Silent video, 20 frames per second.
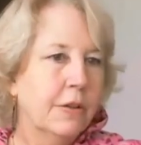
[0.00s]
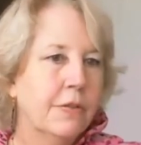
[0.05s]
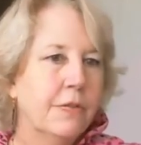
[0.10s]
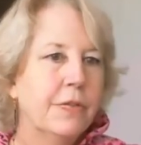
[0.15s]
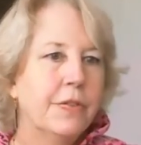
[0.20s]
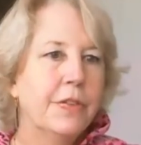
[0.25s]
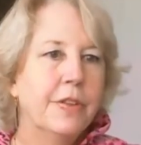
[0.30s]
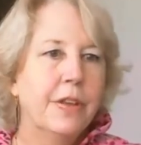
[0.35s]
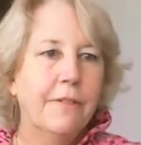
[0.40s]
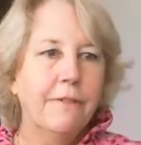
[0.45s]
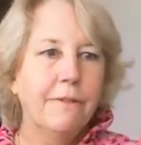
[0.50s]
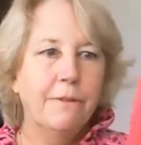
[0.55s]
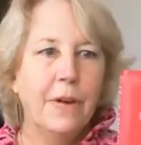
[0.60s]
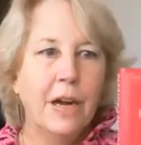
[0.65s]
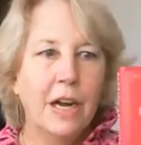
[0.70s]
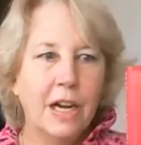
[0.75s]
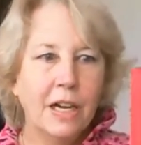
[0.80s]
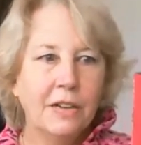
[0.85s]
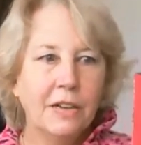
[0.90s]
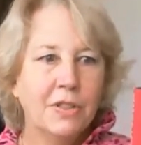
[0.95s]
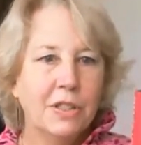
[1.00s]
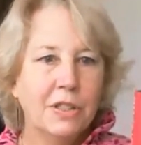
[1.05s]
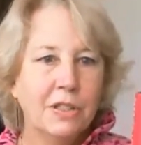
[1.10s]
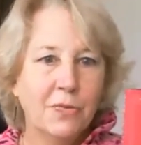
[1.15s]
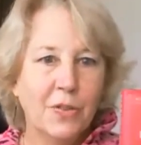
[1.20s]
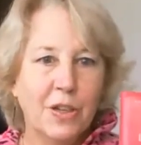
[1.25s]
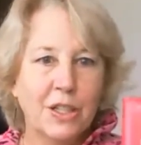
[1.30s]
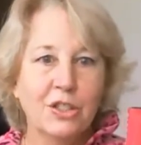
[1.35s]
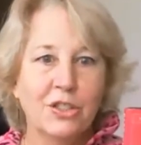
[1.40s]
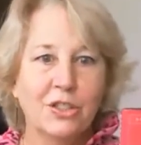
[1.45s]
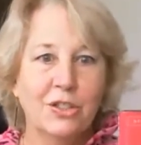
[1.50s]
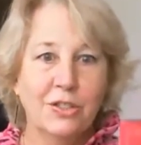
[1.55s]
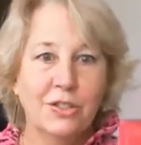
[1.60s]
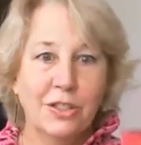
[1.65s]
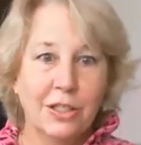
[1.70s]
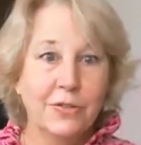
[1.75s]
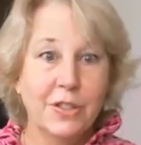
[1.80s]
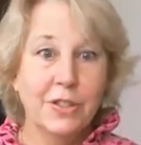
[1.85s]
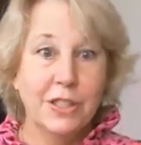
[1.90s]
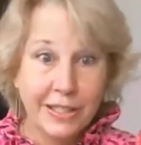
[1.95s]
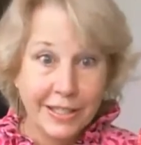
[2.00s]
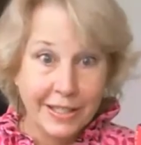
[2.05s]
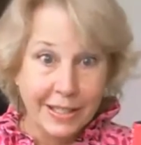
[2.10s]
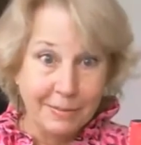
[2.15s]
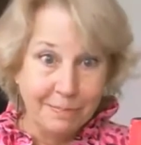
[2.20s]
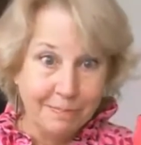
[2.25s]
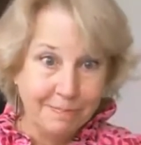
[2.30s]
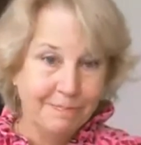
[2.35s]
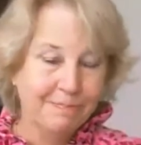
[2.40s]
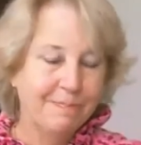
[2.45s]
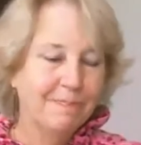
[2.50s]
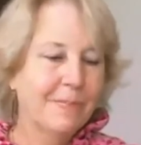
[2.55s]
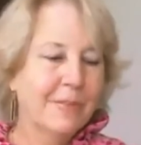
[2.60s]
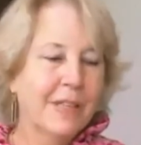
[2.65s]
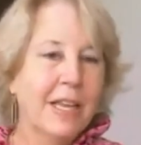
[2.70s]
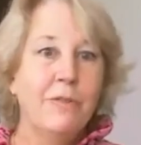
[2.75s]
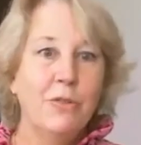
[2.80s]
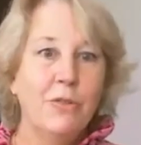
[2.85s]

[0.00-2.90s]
The 5 Dysfunctions of a Team. Have